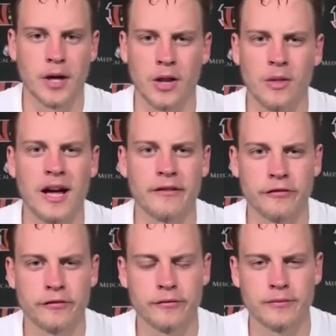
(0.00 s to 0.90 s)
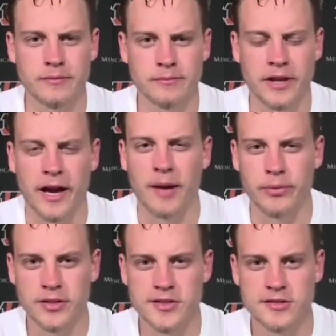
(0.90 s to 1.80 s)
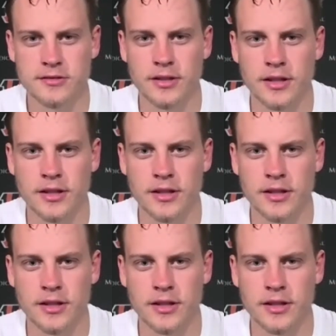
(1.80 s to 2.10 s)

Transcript: a lot of topics.